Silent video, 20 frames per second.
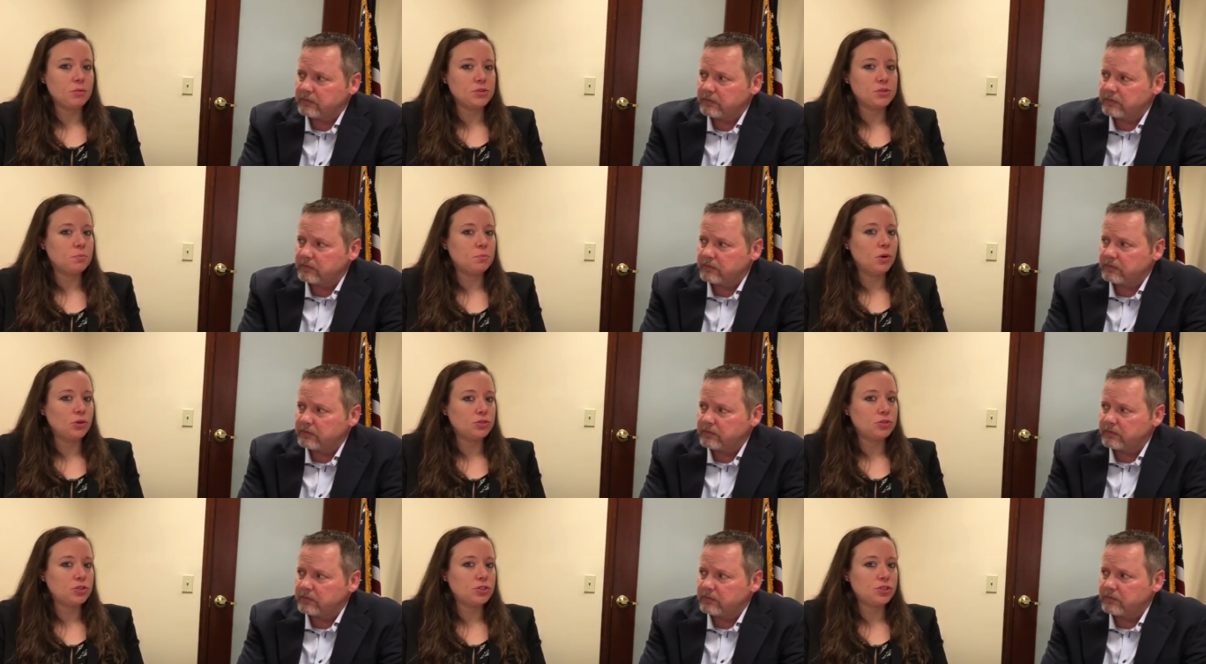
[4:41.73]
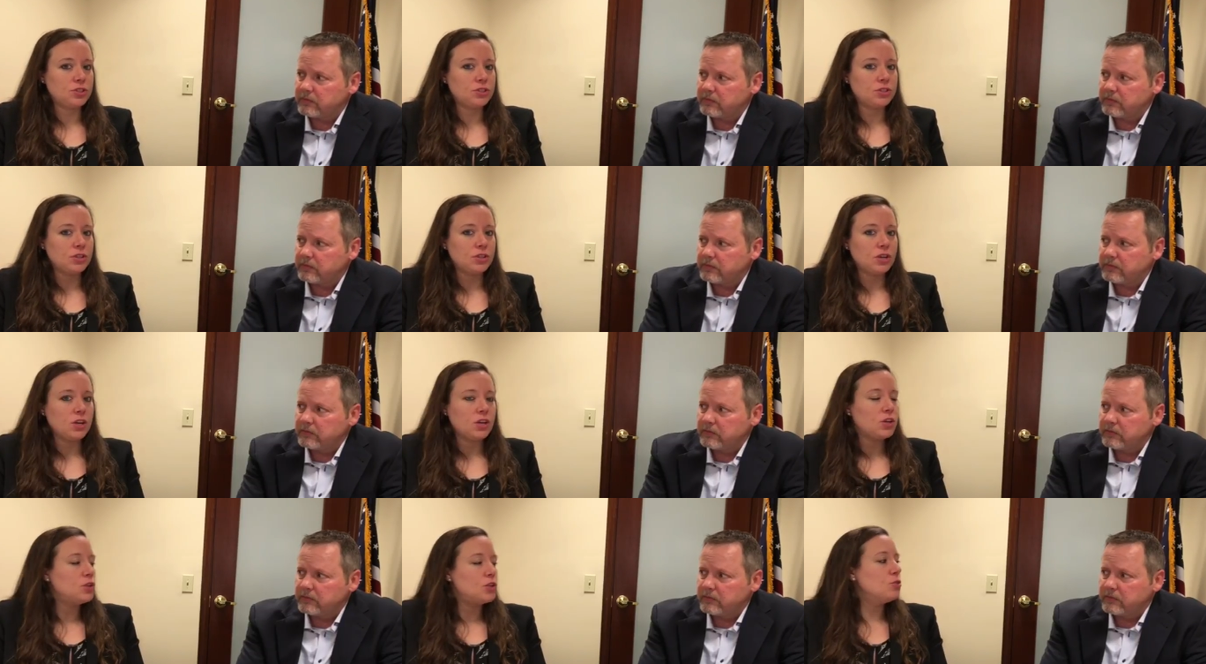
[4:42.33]
Speaker 1: was most
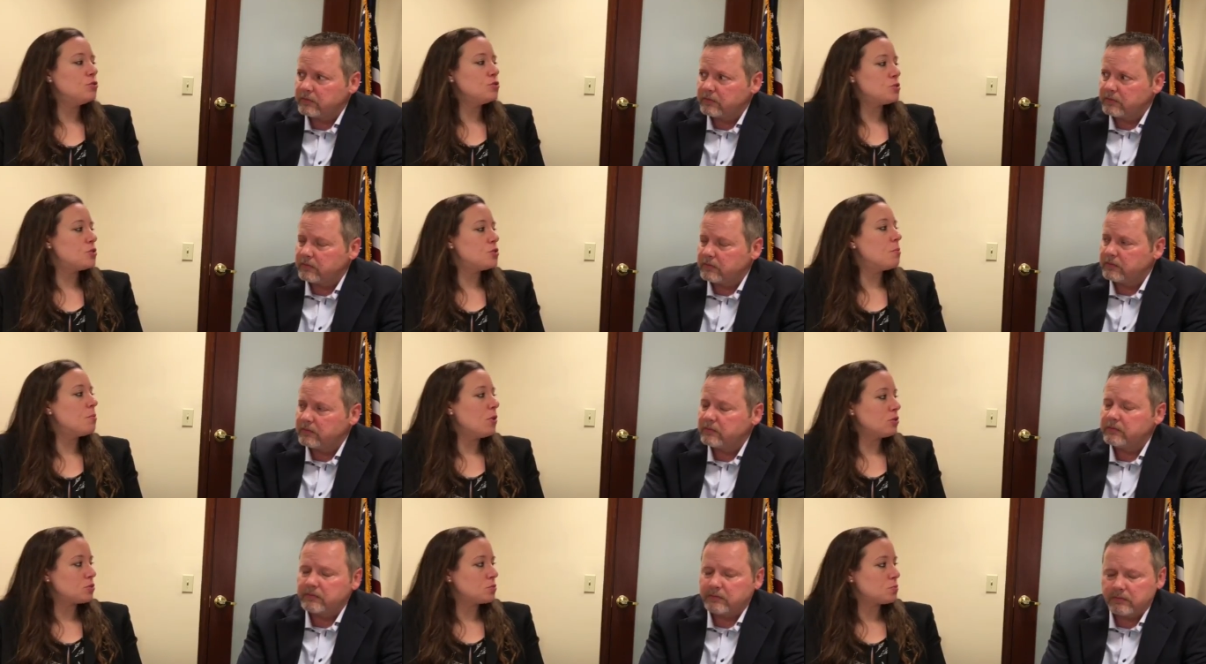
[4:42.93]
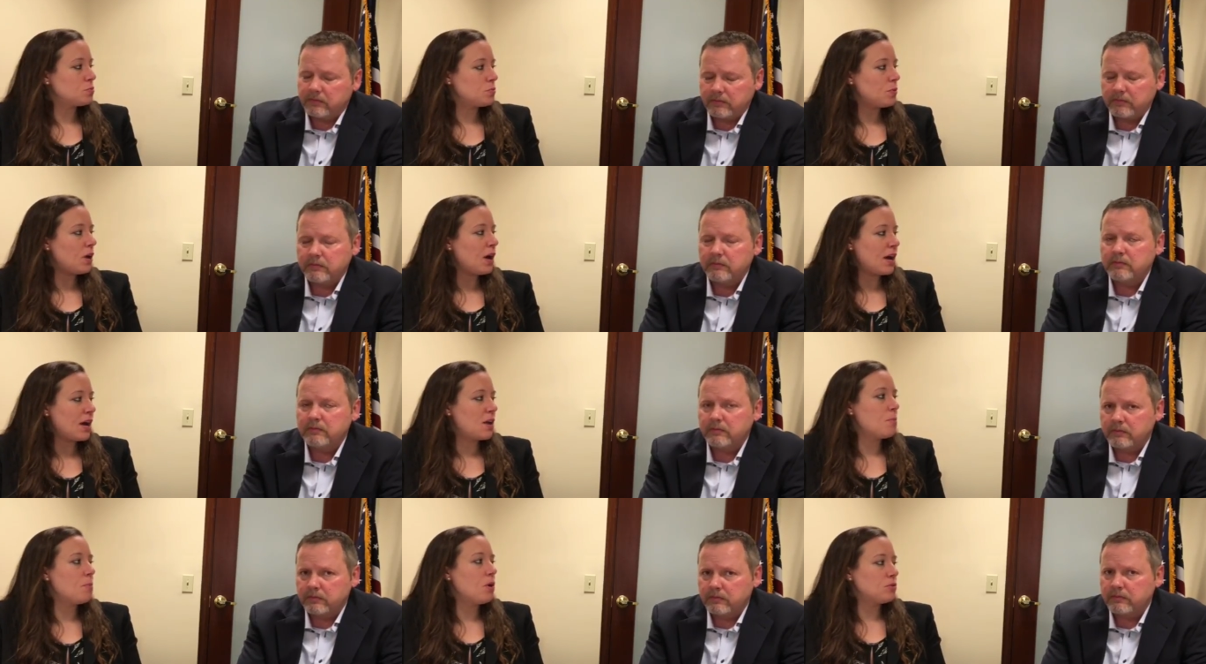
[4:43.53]
used the most
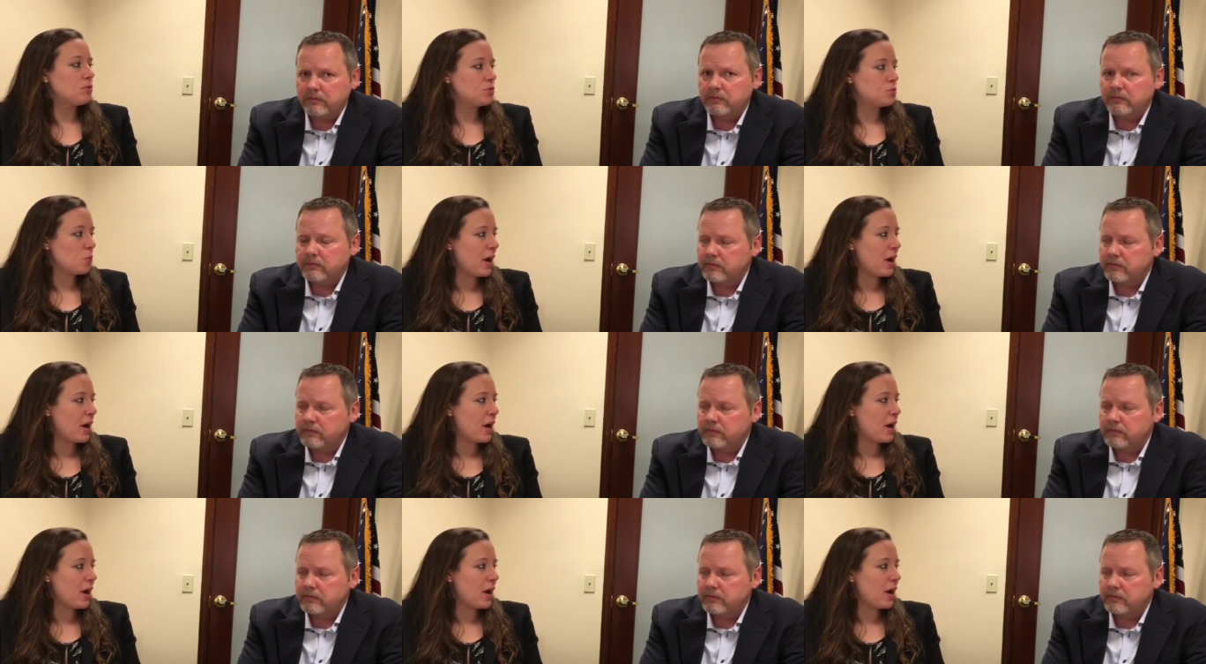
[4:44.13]
on a most